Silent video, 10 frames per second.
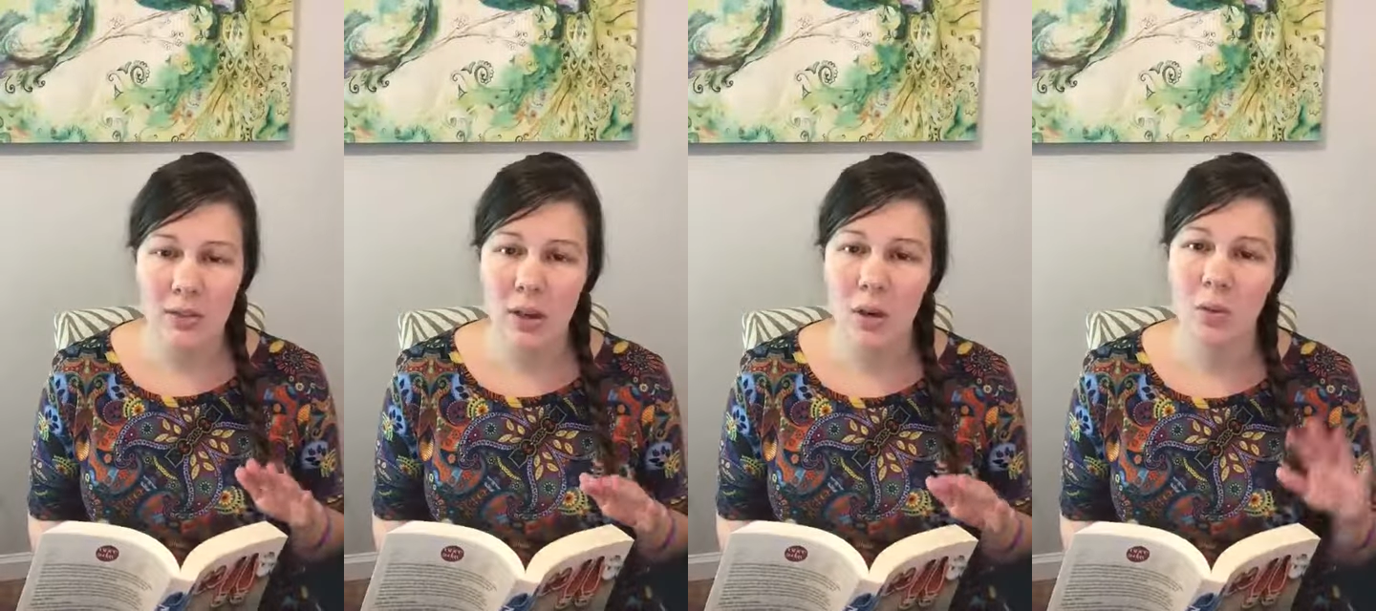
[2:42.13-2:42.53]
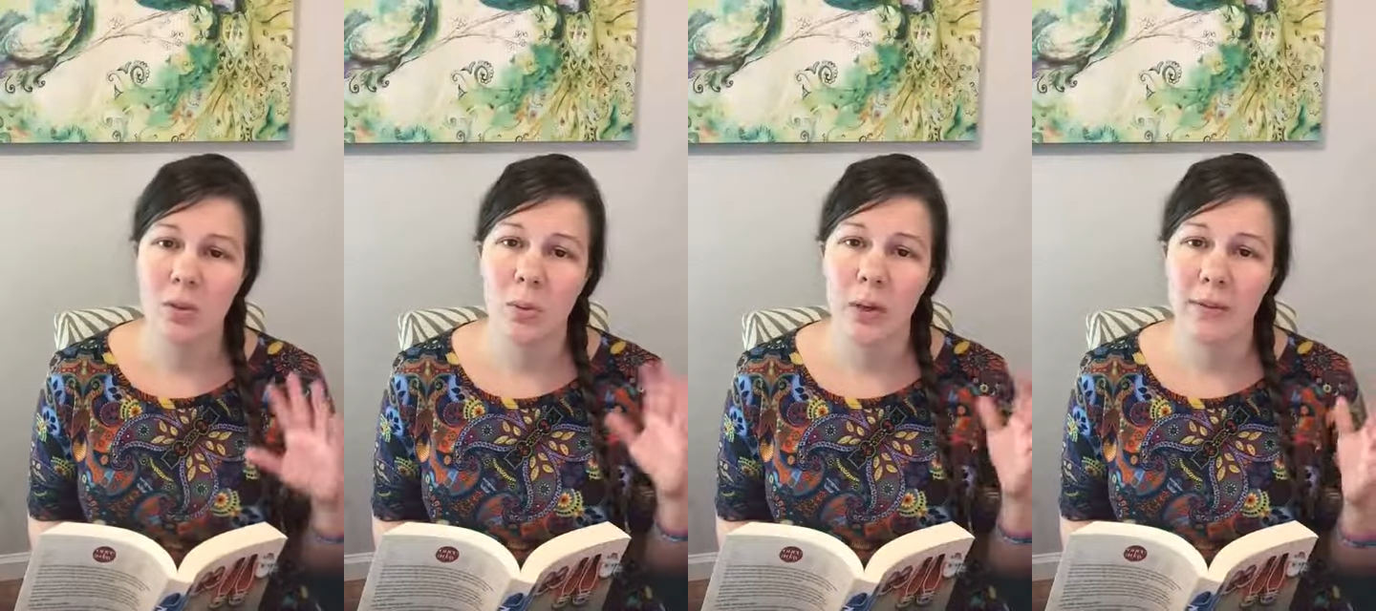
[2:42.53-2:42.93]

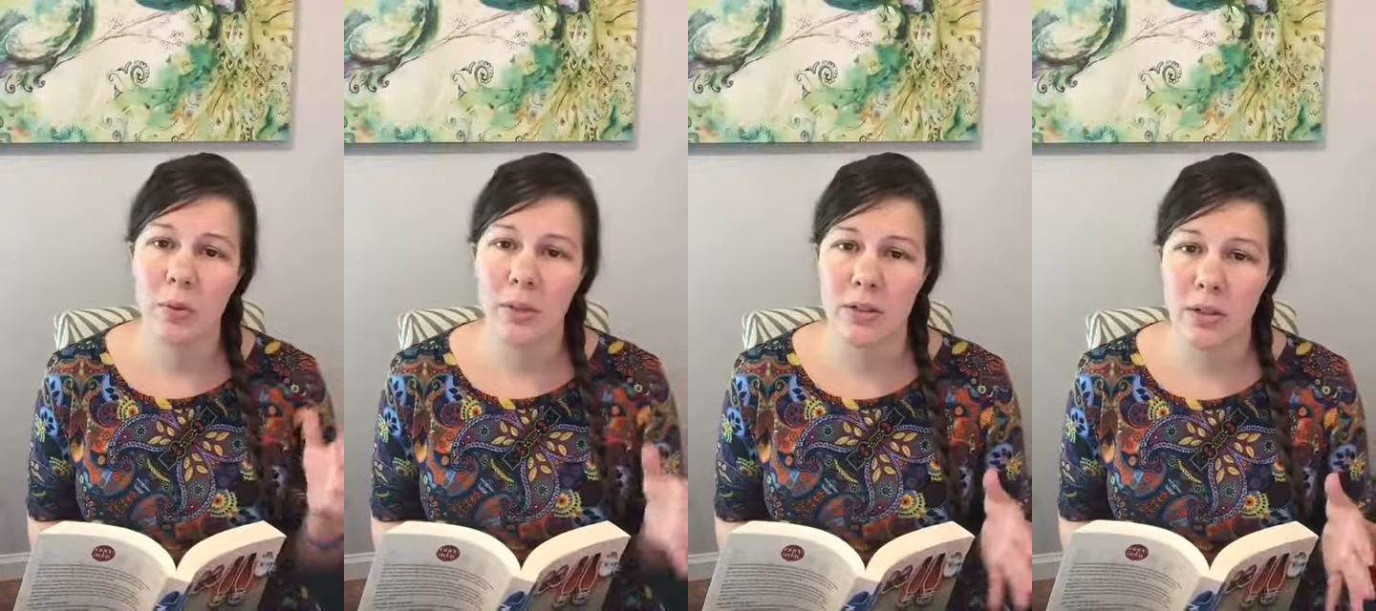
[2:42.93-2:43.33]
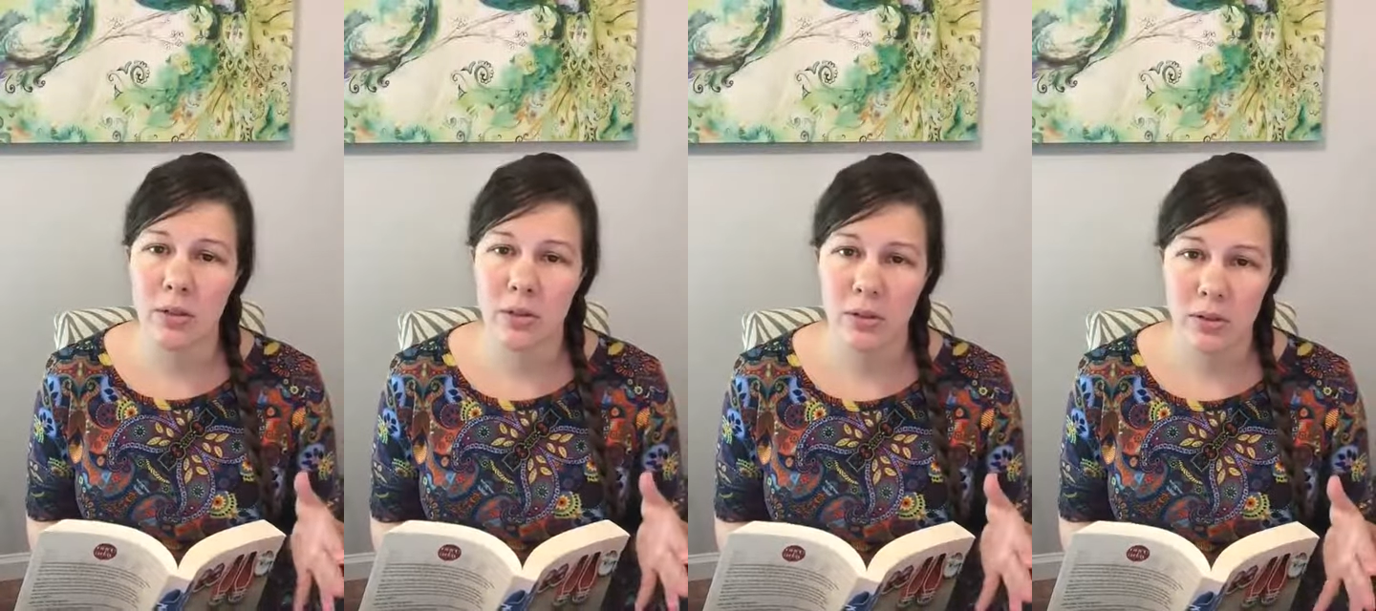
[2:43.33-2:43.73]
So whenever we
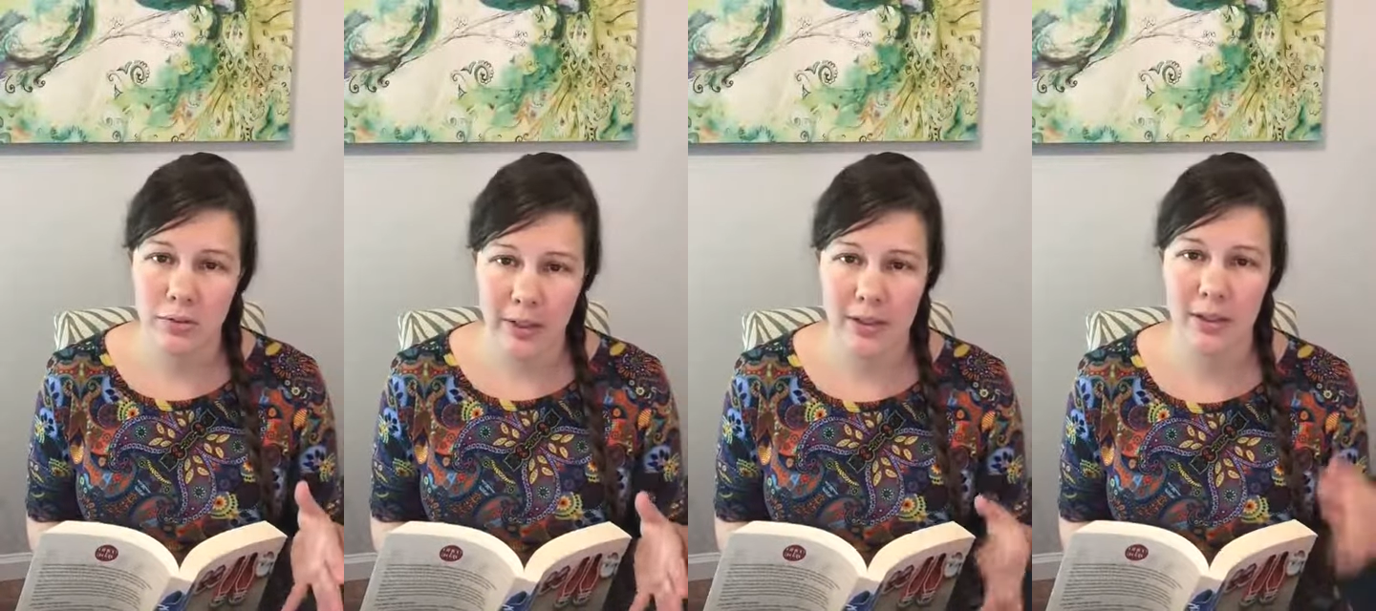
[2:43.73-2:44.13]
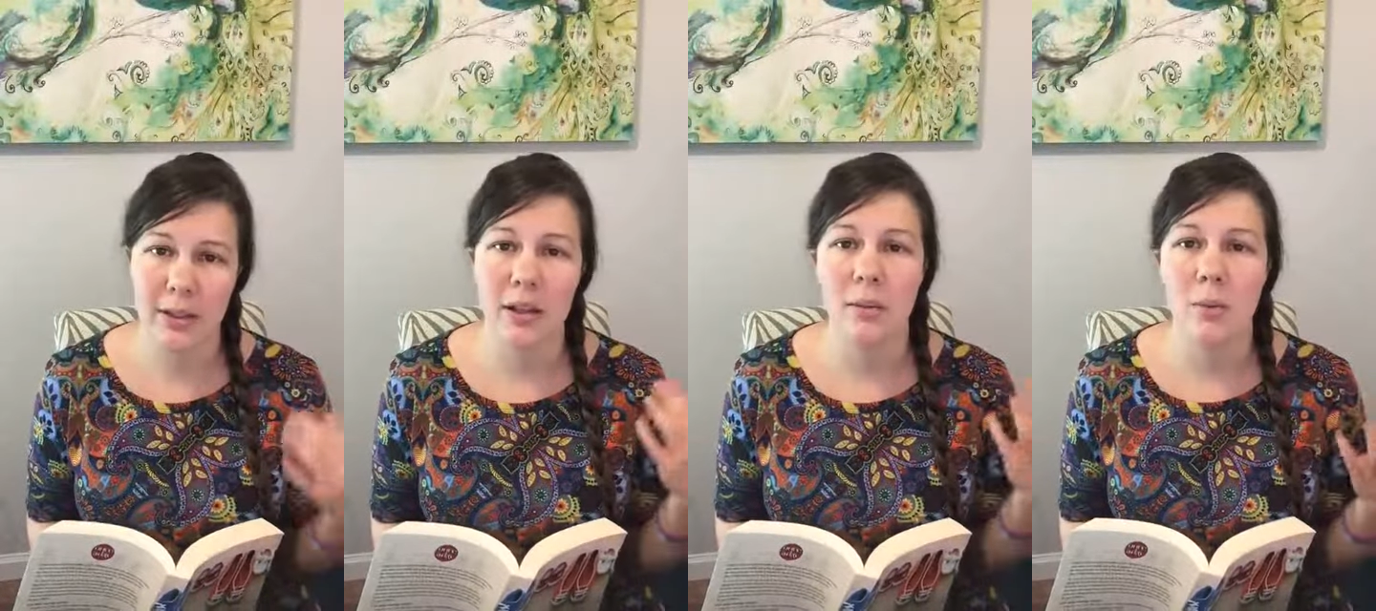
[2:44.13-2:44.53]
do fuss at
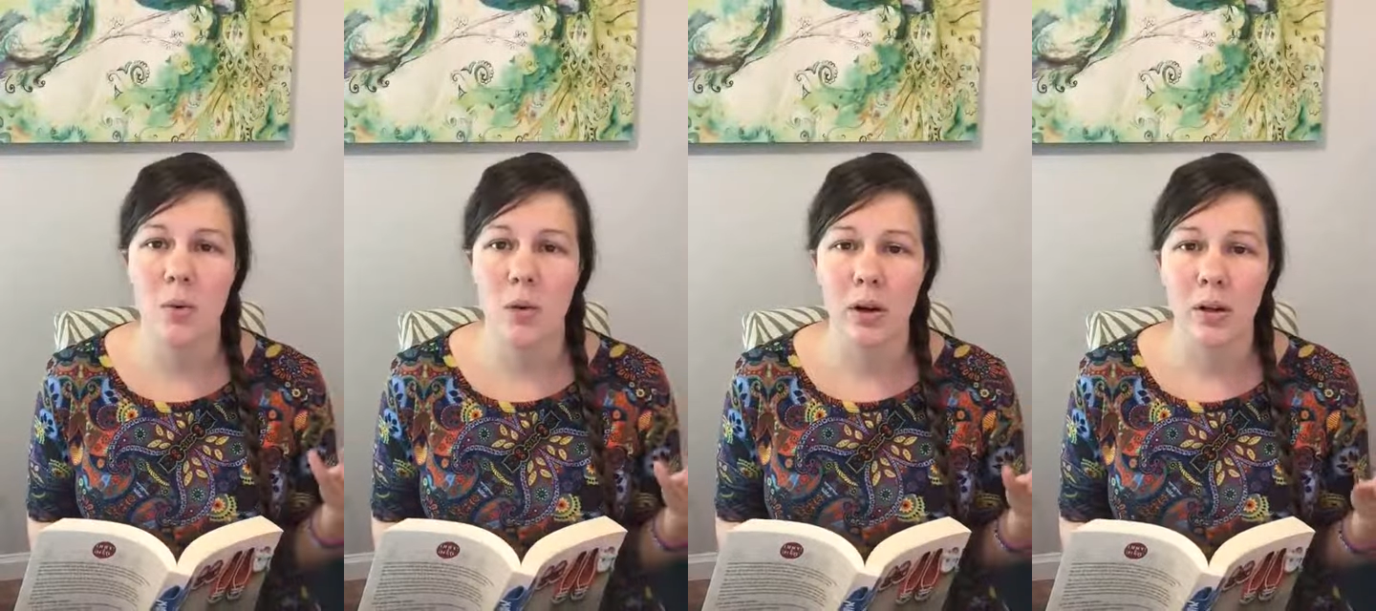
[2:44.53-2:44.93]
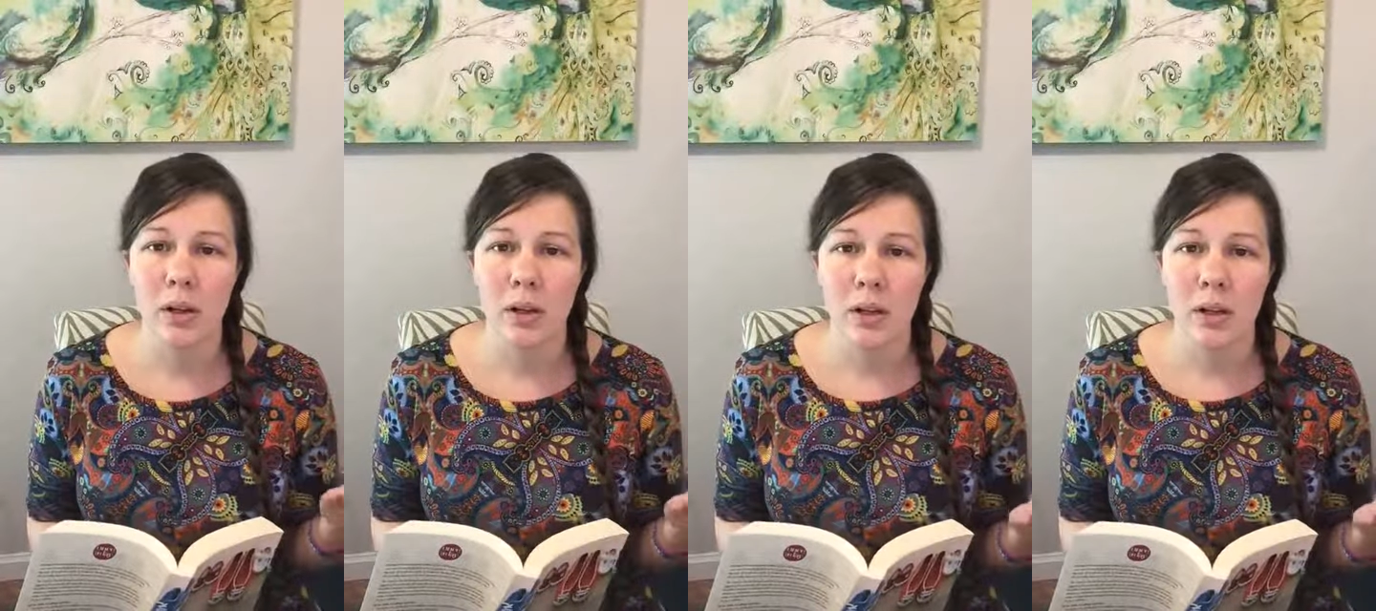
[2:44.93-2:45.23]
him or,